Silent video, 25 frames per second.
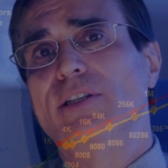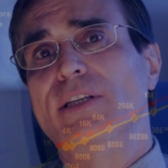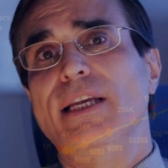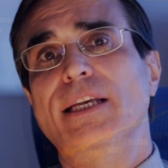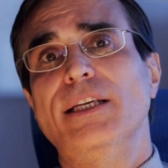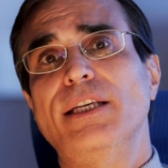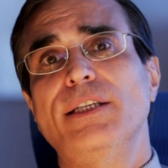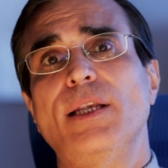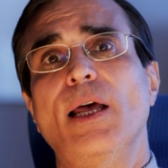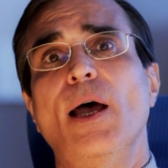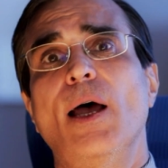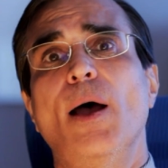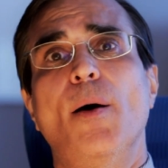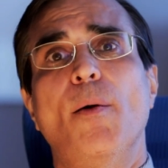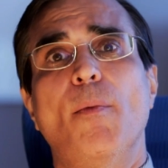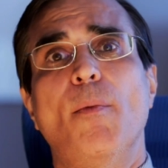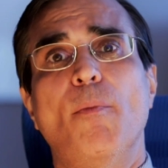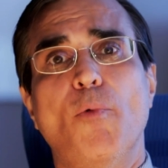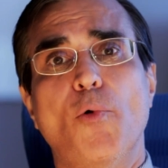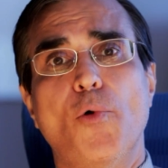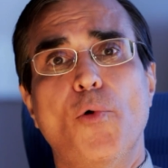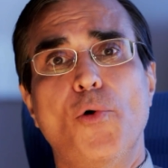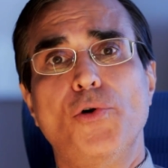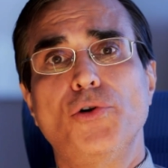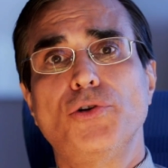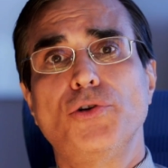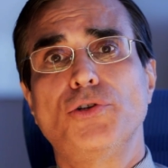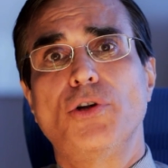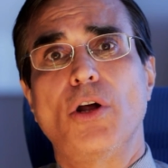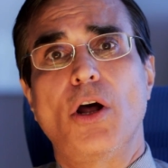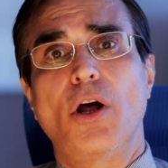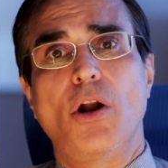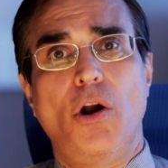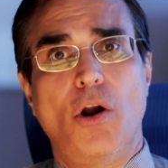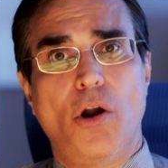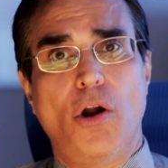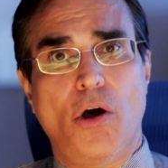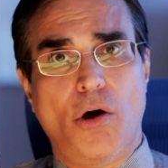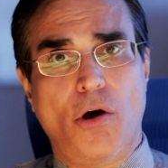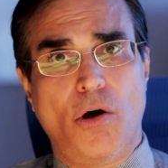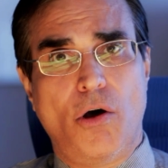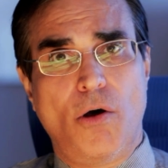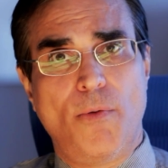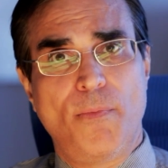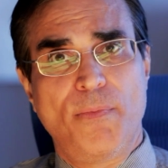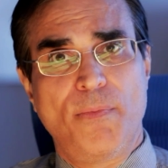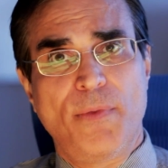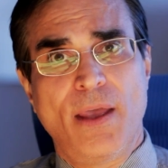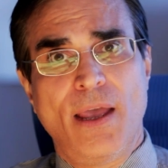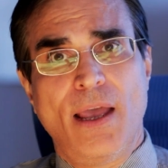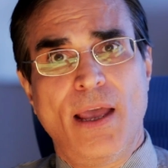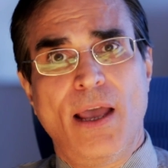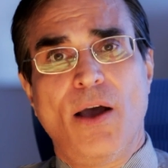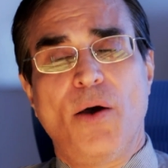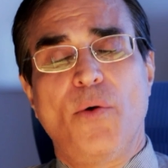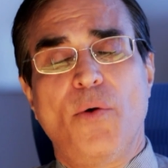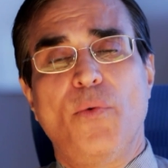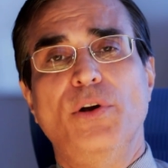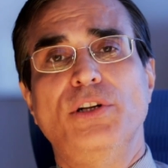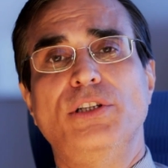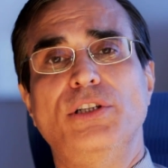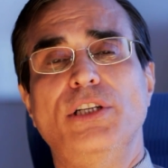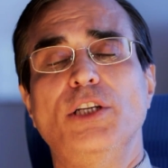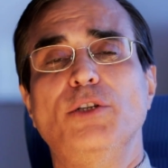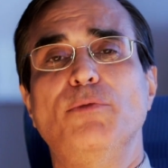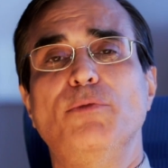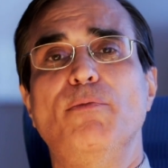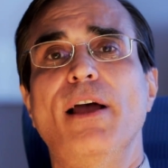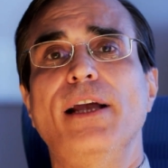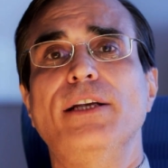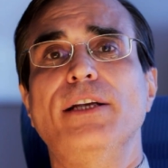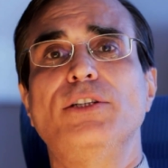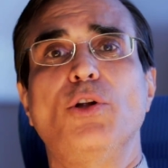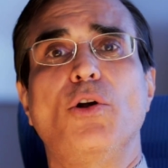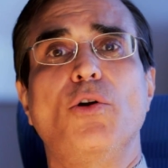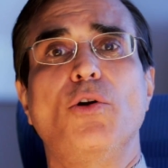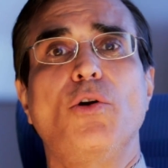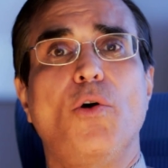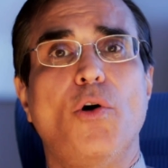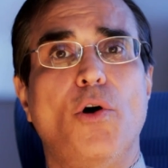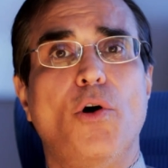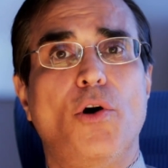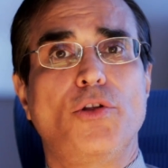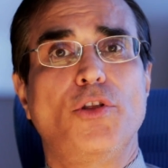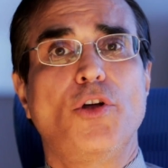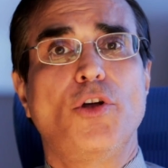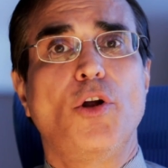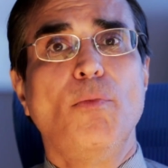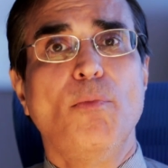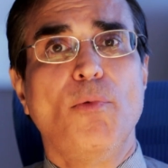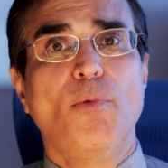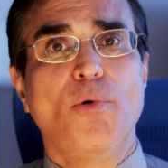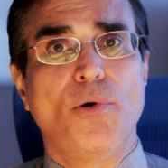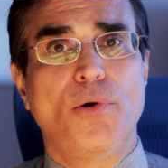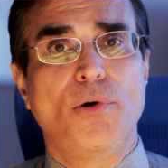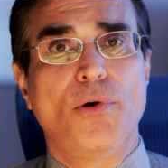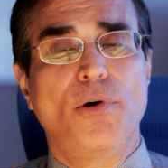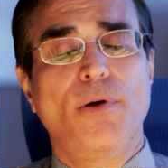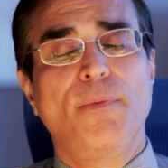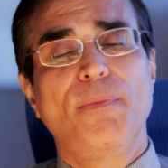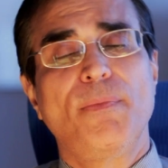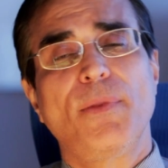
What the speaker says: is Moore's Law, which is based on Gordon Moore.